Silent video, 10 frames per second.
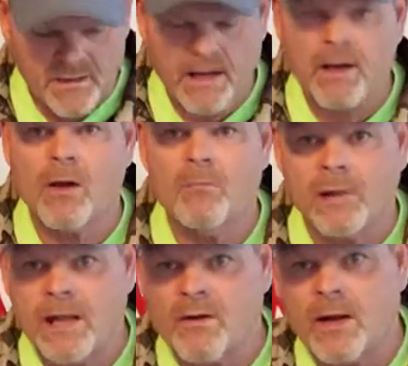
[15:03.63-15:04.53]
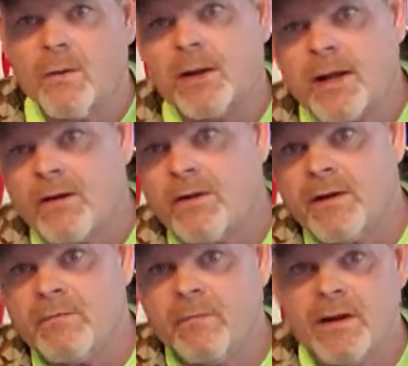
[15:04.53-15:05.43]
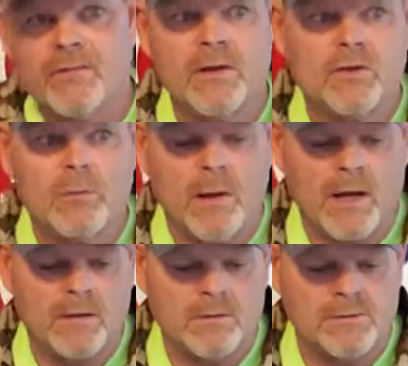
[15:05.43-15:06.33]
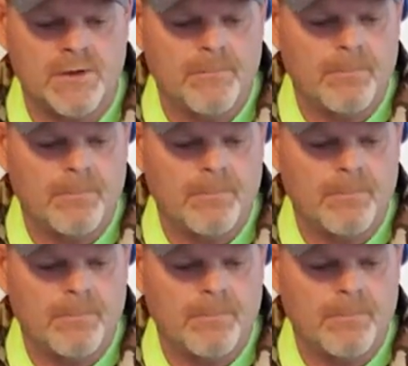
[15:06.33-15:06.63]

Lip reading: I quit carrying individual bottles.